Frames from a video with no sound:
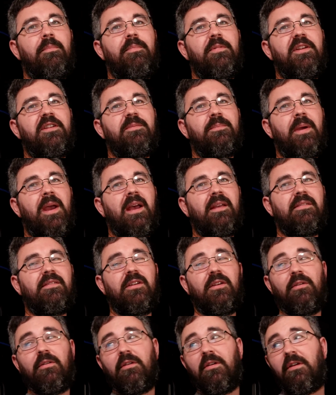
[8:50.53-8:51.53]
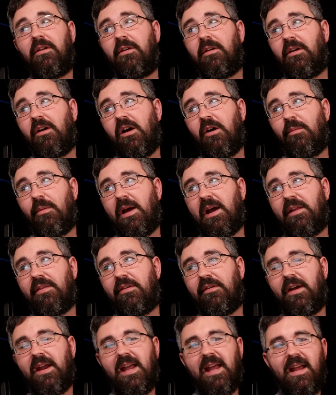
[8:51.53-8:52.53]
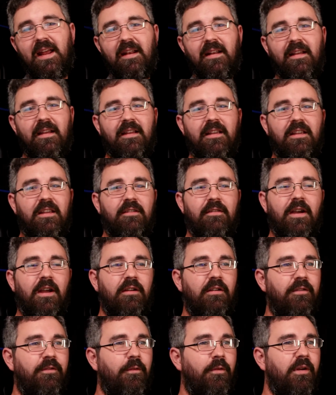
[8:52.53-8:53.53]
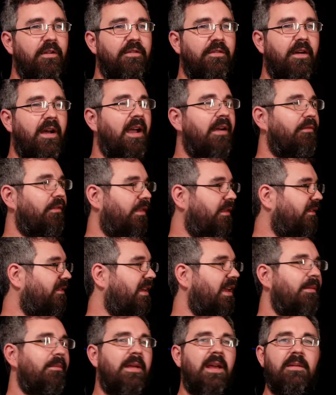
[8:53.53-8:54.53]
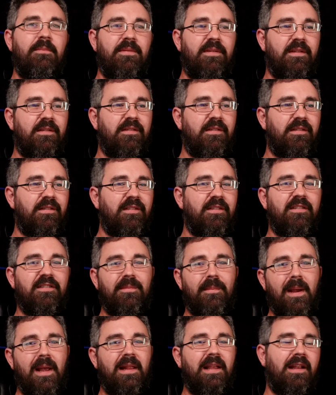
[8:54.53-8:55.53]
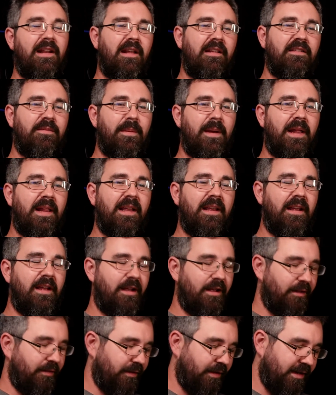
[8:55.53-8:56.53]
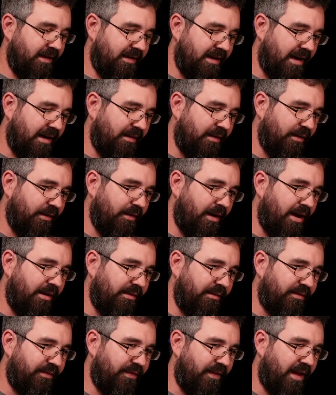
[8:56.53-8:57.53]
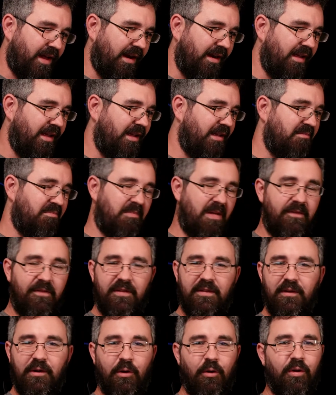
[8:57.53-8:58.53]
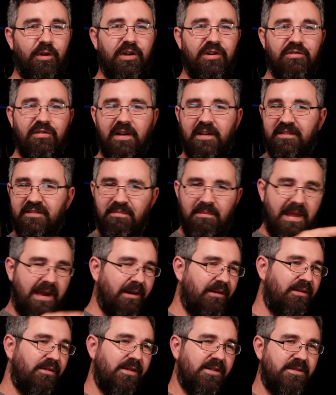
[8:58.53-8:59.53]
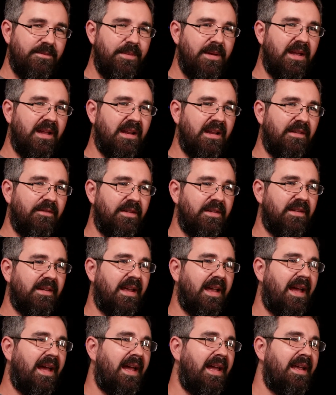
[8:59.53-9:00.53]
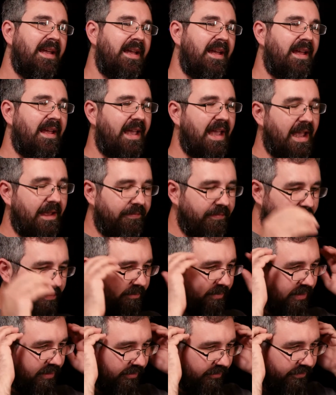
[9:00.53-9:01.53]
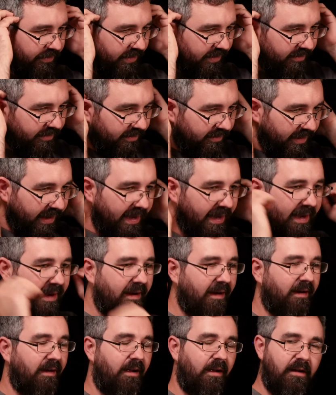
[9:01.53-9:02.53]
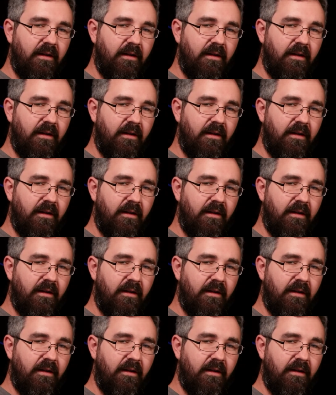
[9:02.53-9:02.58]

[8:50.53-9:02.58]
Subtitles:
just past you, around their head. You've got your 45 with the same head positions, smiling and not smiling. Looking down at the ground is fun. If it's a girl in dress, make her do a spin. If it's a guy, have him, you know, fix his hair